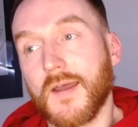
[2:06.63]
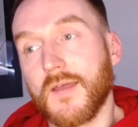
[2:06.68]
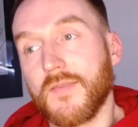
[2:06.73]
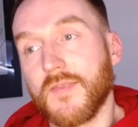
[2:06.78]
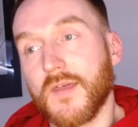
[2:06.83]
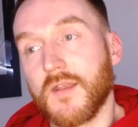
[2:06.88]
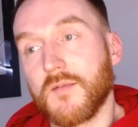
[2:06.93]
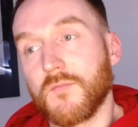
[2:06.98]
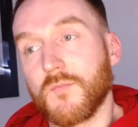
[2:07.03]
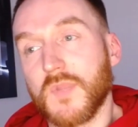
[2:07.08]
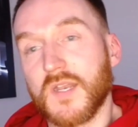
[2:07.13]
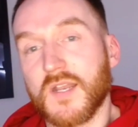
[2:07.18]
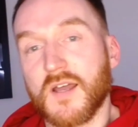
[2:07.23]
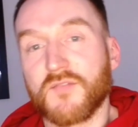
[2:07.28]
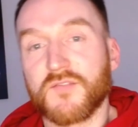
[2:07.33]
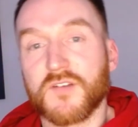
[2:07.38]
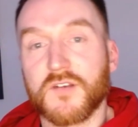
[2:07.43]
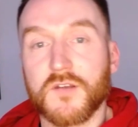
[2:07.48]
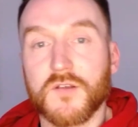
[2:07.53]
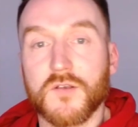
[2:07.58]
And then mid
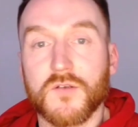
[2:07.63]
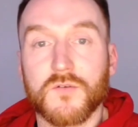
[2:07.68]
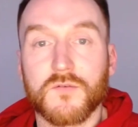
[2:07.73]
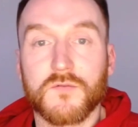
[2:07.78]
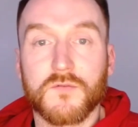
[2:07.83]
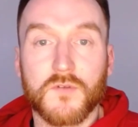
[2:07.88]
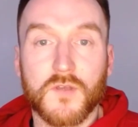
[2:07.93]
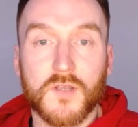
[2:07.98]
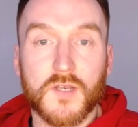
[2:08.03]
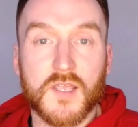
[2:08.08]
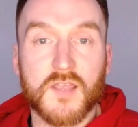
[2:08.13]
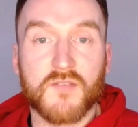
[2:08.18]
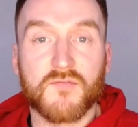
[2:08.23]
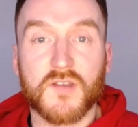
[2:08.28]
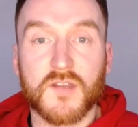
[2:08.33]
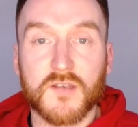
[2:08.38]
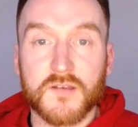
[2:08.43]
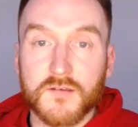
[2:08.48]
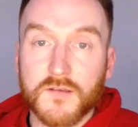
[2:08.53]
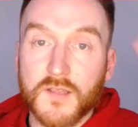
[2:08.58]
afternoon and
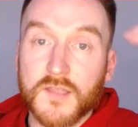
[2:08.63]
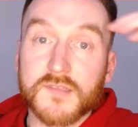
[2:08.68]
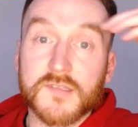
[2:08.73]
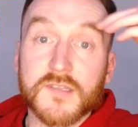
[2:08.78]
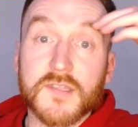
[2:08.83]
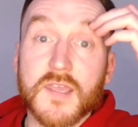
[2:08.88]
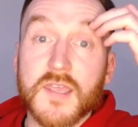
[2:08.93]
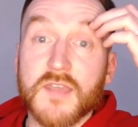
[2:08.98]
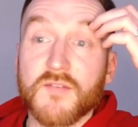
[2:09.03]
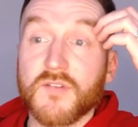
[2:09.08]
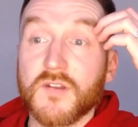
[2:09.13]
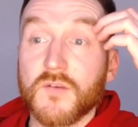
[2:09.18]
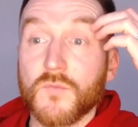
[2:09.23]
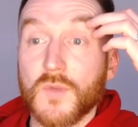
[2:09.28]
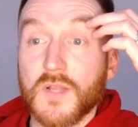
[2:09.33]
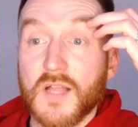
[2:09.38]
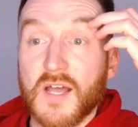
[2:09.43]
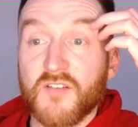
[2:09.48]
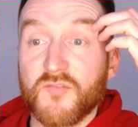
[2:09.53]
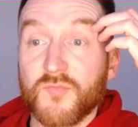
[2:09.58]
evening into the evening,
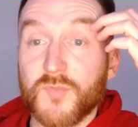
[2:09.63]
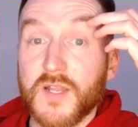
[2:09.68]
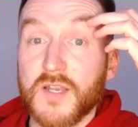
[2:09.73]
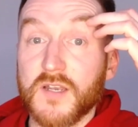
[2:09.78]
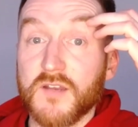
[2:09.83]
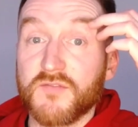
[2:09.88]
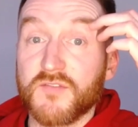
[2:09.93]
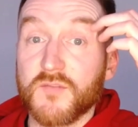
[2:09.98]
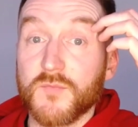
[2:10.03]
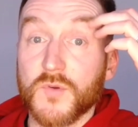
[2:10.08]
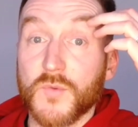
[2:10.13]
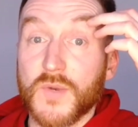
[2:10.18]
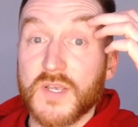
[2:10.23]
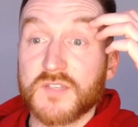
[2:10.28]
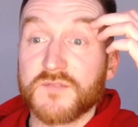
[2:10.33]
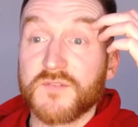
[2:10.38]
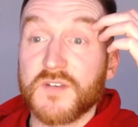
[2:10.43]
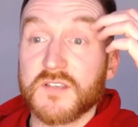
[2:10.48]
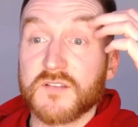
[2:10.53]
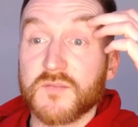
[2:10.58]
we'll have plenty from the
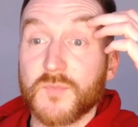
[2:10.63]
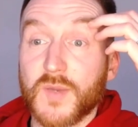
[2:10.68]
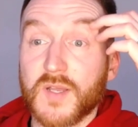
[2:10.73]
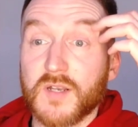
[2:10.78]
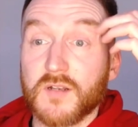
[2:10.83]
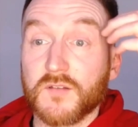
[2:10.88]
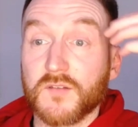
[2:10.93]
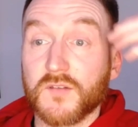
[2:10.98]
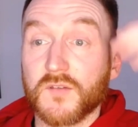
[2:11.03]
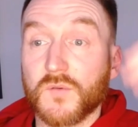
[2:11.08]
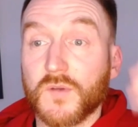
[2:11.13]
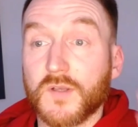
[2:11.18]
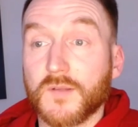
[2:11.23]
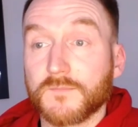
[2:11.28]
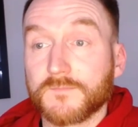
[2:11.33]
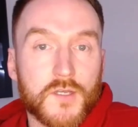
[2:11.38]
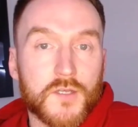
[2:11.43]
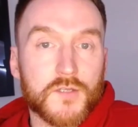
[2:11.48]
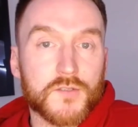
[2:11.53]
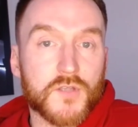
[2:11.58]
west facing panels as
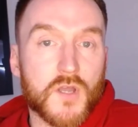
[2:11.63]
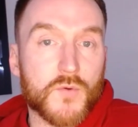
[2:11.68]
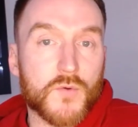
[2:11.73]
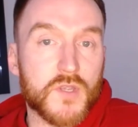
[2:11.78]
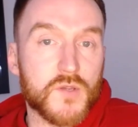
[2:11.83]
well. So our